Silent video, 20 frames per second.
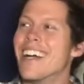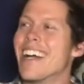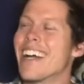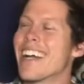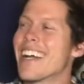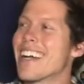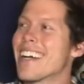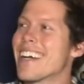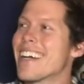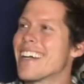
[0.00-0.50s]

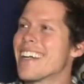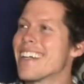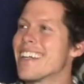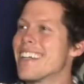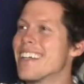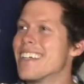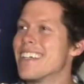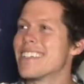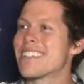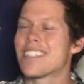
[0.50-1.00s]
And
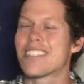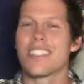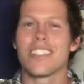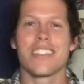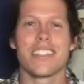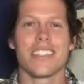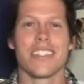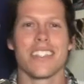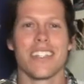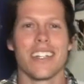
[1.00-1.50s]
it's
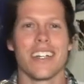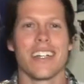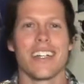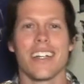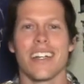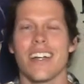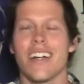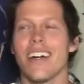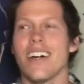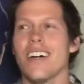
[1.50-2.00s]
just
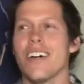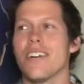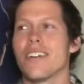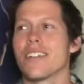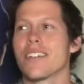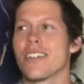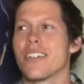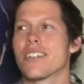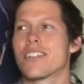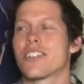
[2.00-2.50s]

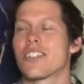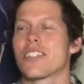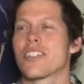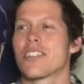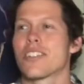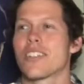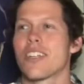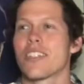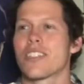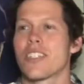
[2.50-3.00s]

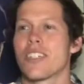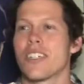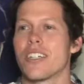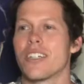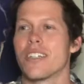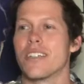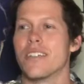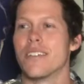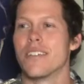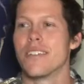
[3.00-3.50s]
such
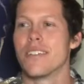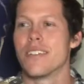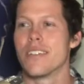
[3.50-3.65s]
a